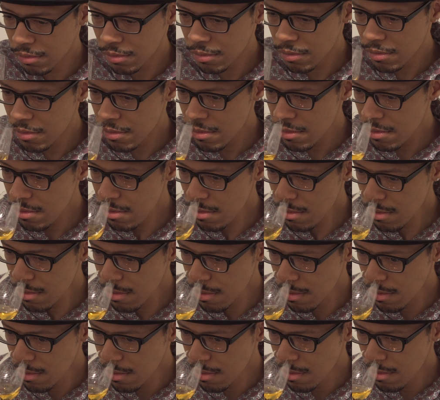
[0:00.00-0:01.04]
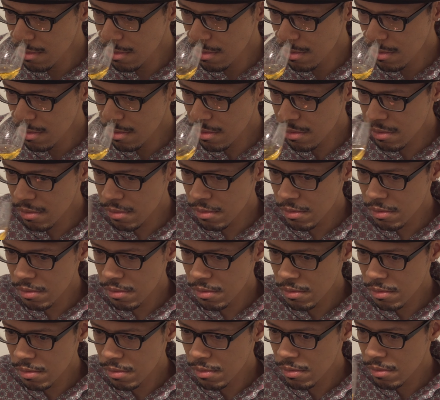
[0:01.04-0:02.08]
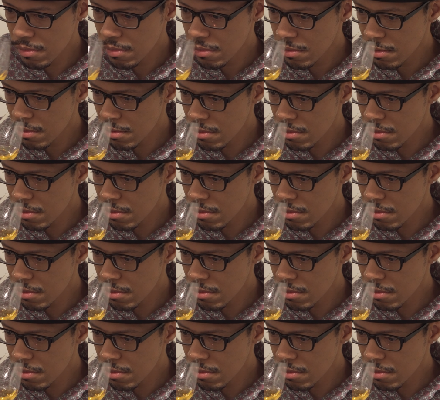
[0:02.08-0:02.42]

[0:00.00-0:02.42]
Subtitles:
(no one is talking)